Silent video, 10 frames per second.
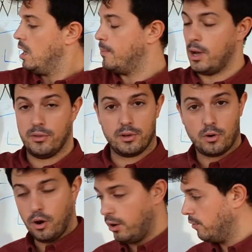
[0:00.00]
about the
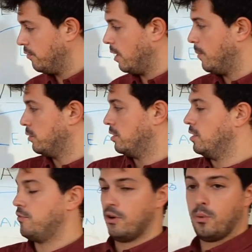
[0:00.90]
curve, about
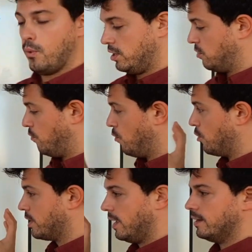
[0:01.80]
the different ways of
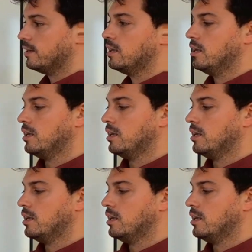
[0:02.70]
working.